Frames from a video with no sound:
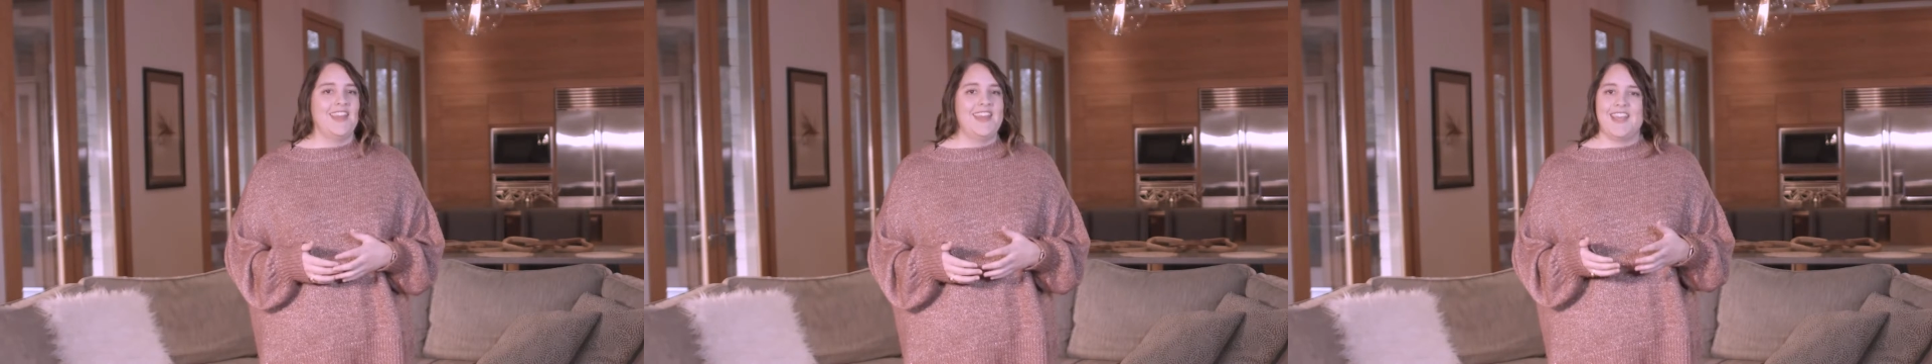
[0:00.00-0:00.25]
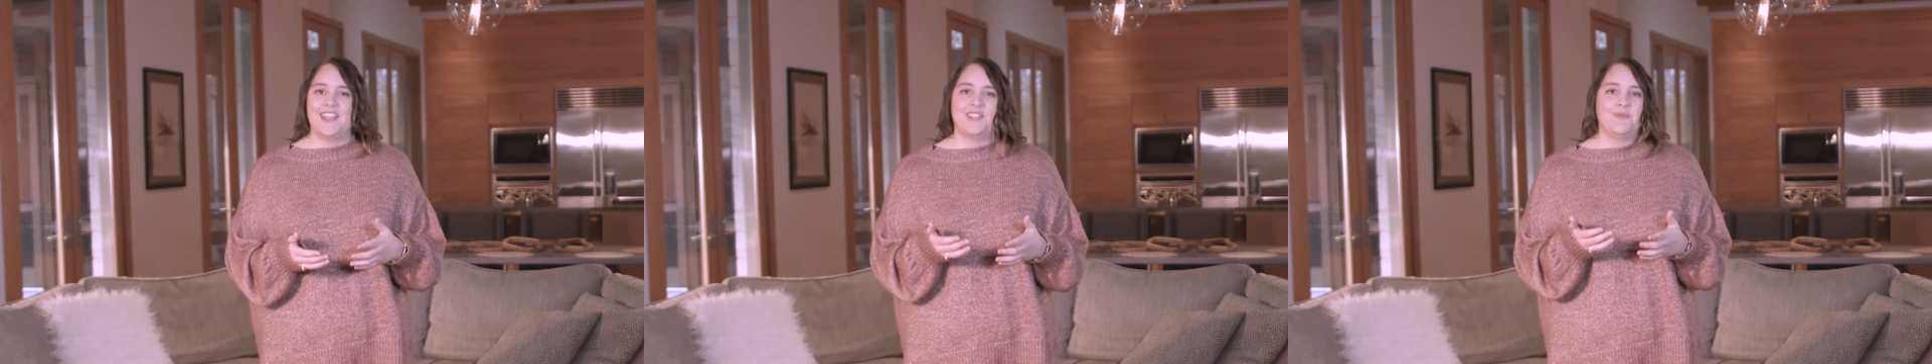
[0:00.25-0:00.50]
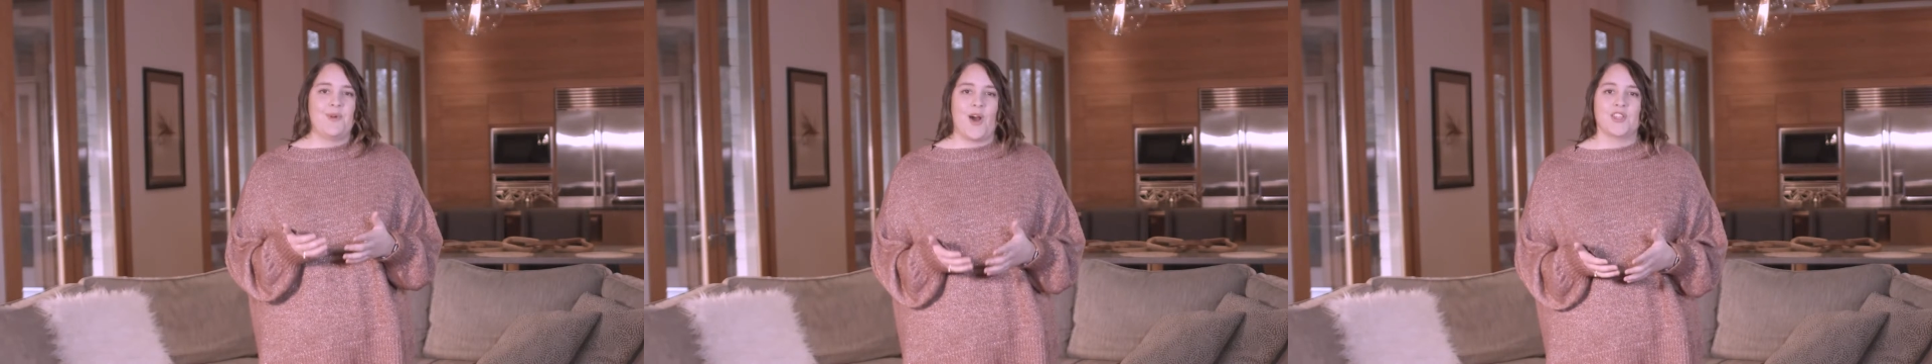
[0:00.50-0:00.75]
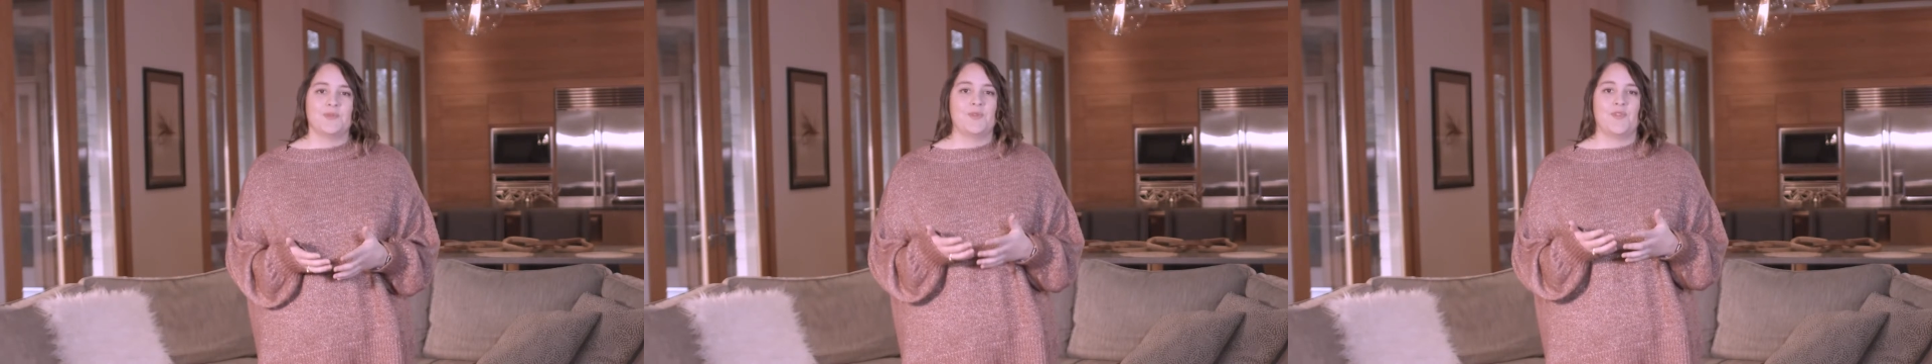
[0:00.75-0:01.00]
It's
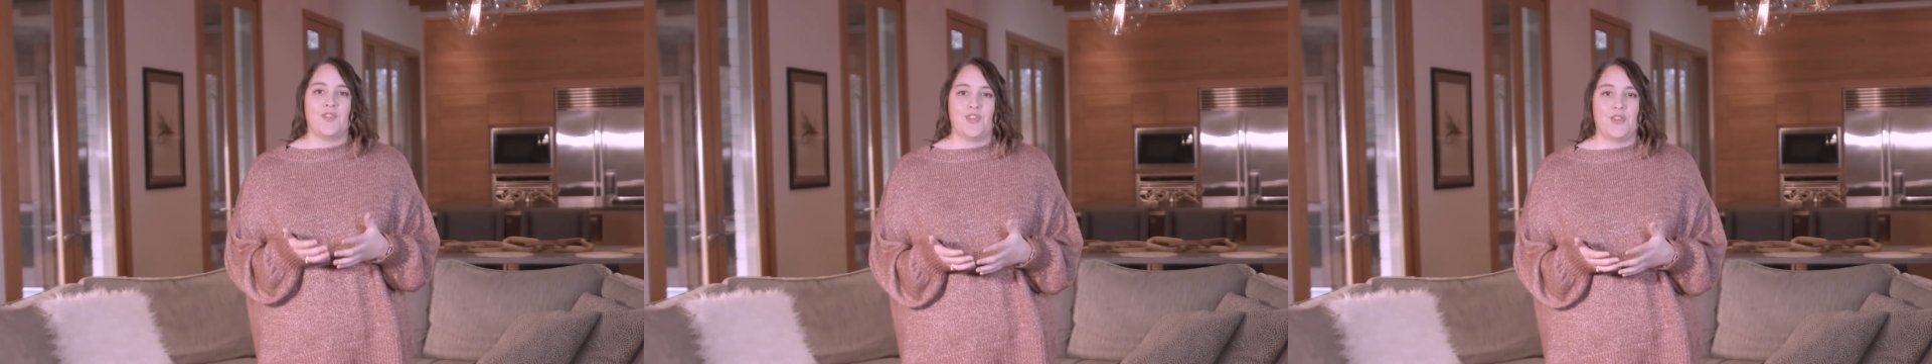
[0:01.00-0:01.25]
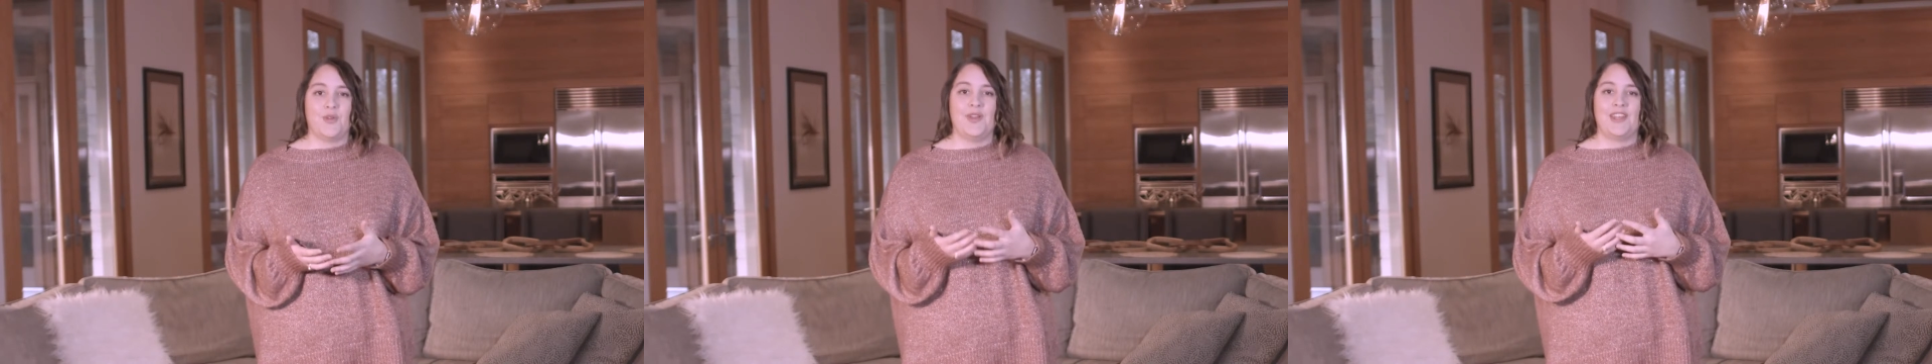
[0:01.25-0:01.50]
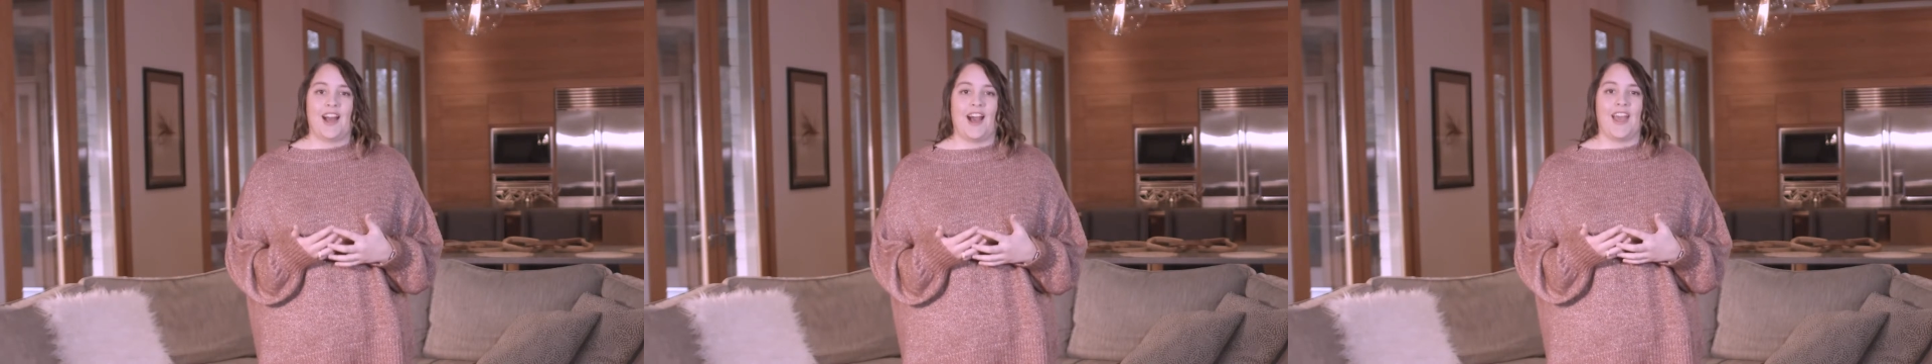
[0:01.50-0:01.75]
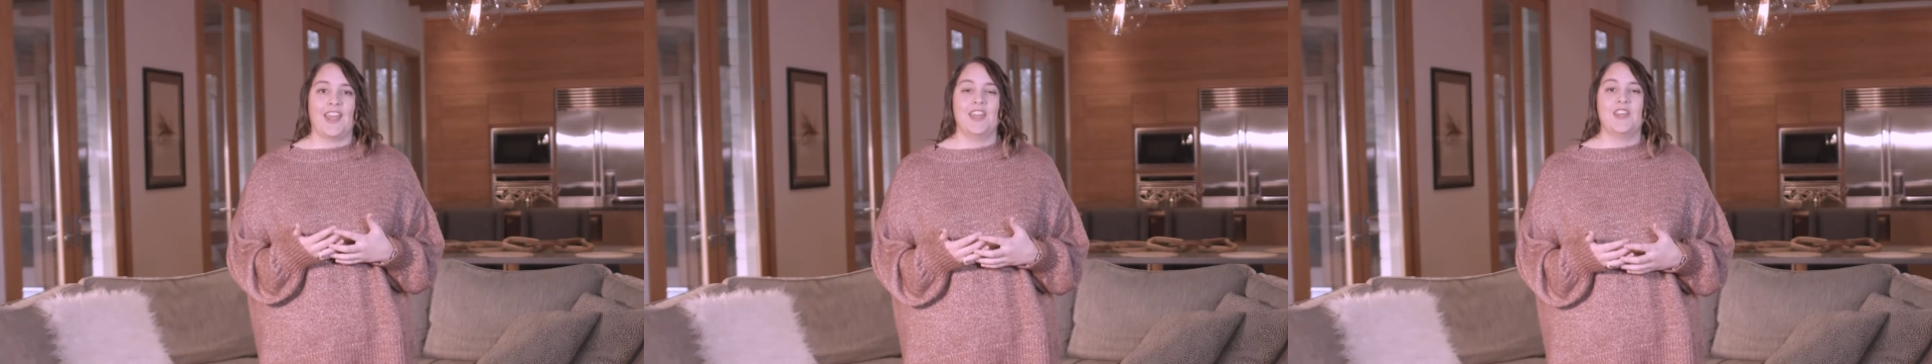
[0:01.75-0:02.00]
impossible for you and
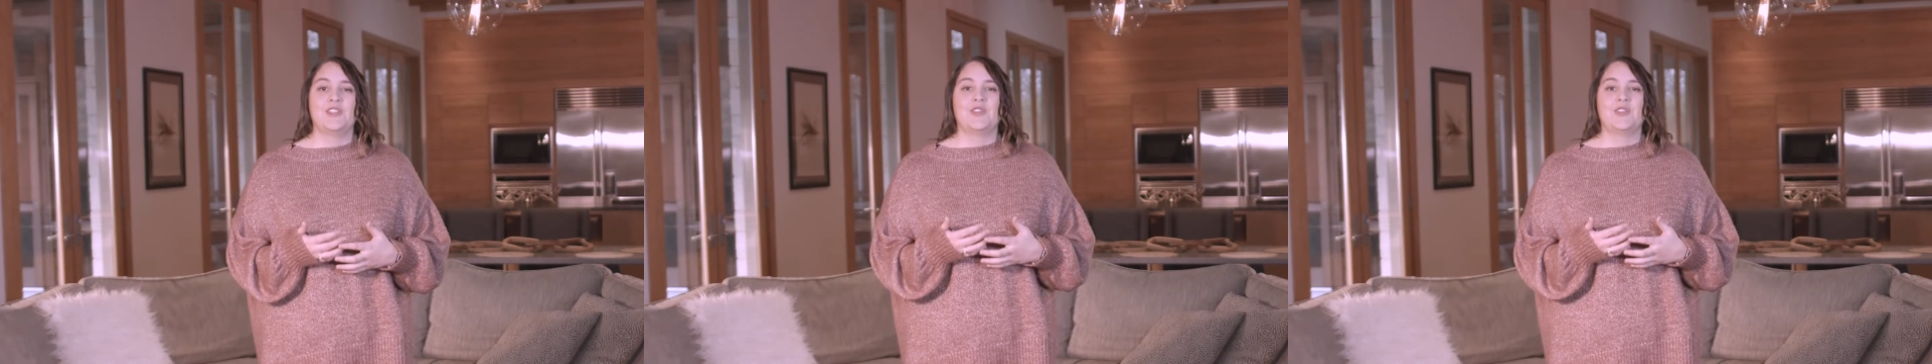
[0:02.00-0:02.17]
I